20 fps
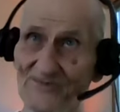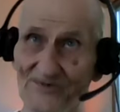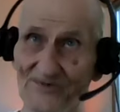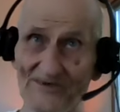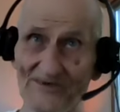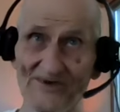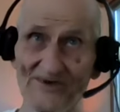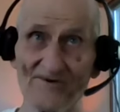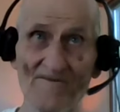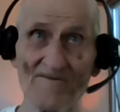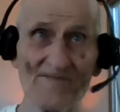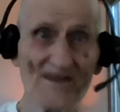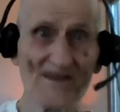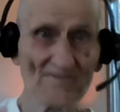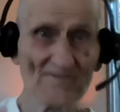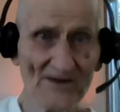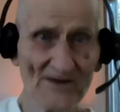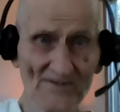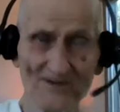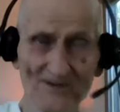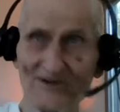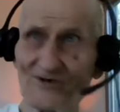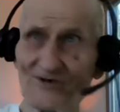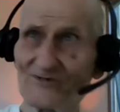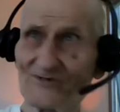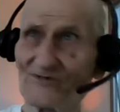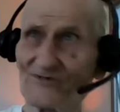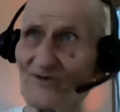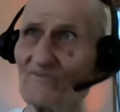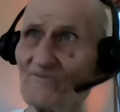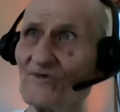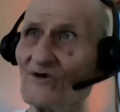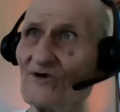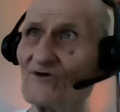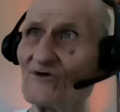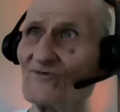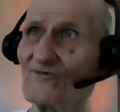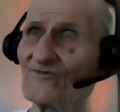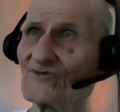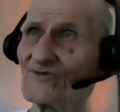with you. People used to
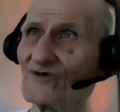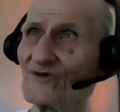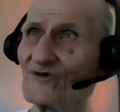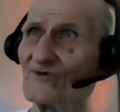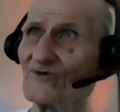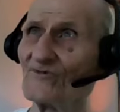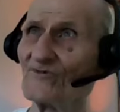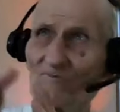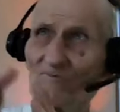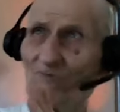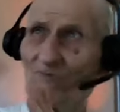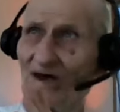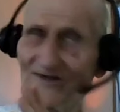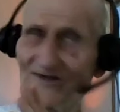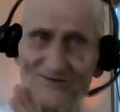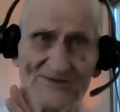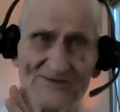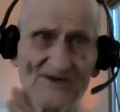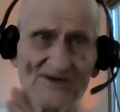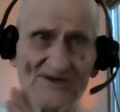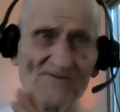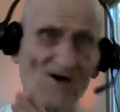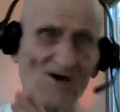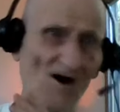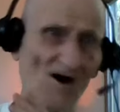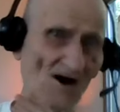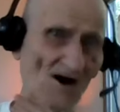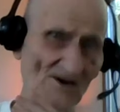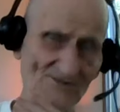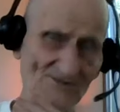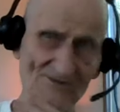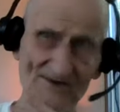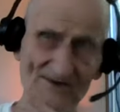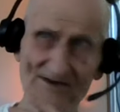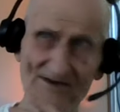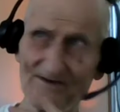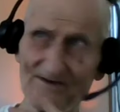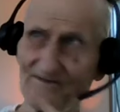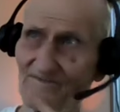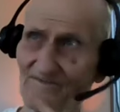move to west of Austin,